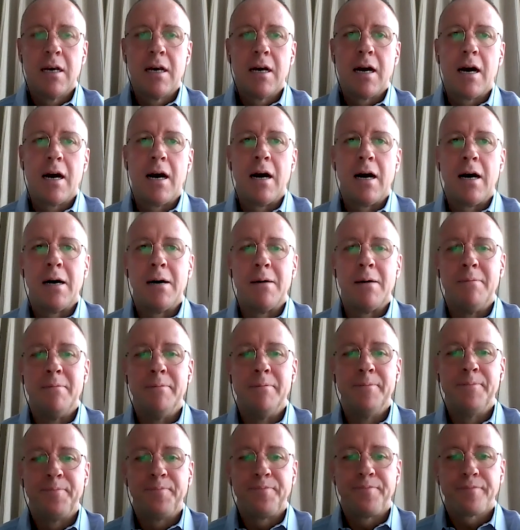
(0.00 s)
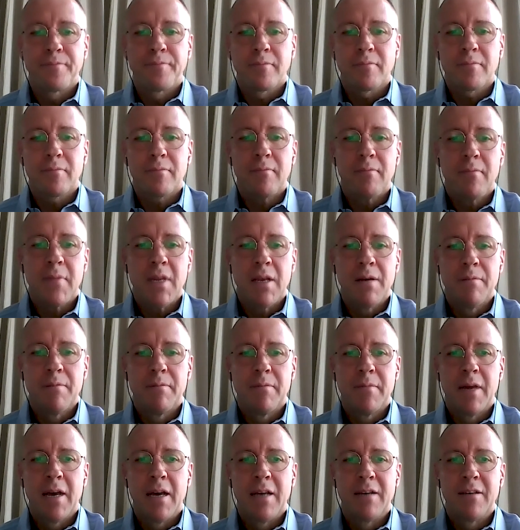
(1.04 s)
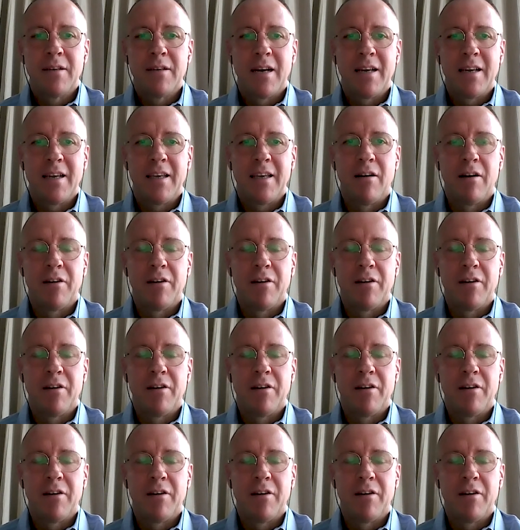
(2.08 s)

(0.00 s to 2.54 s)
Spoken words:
And I